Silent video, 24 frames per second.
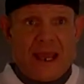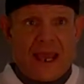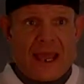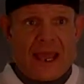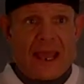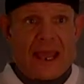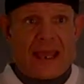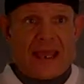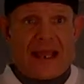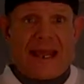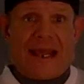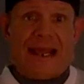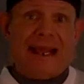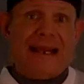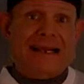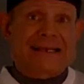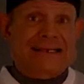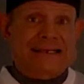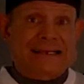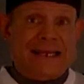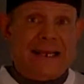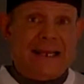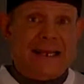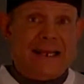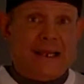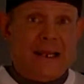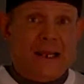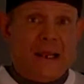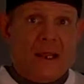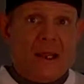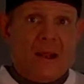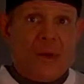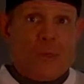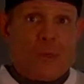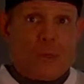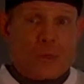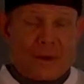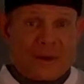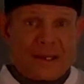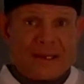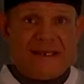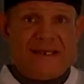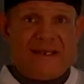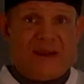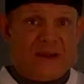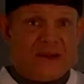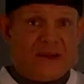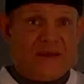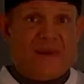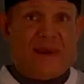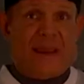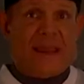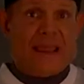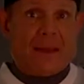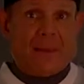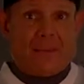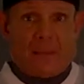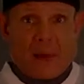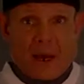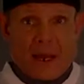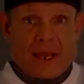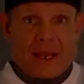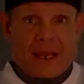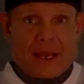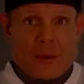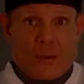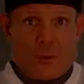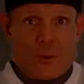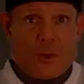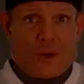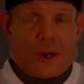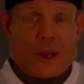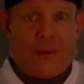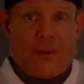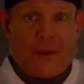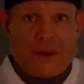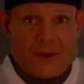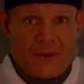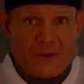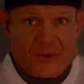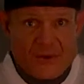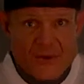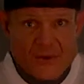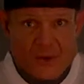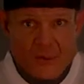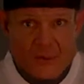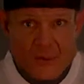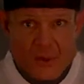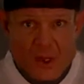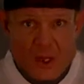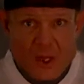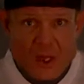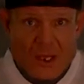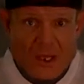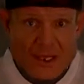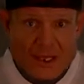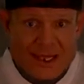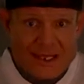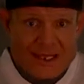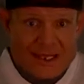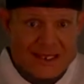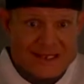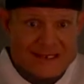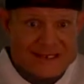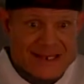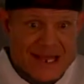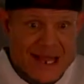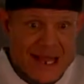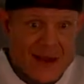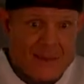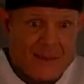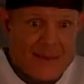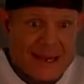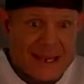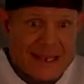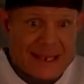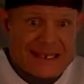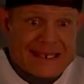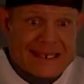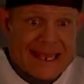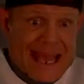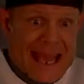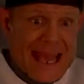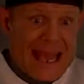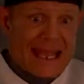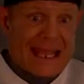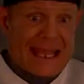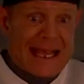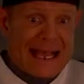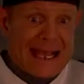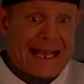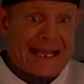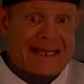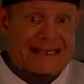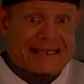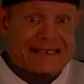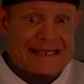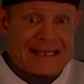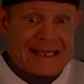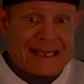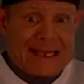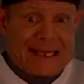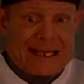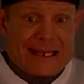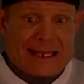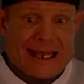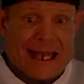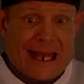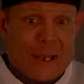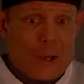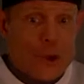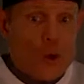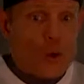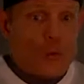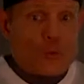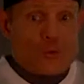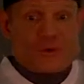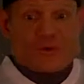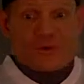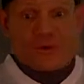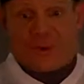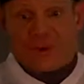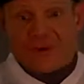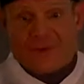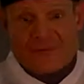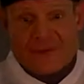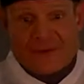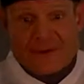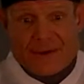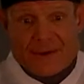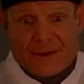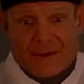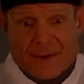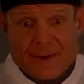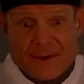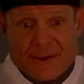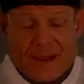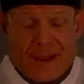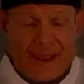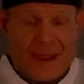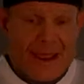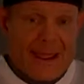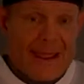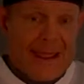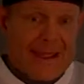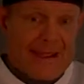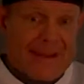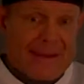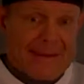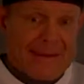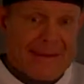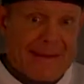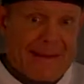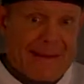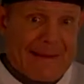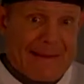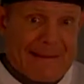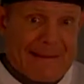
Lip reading: And like I said, when it starts making money, what I'm going to do is I'm going to attack guys like Otis Griffin and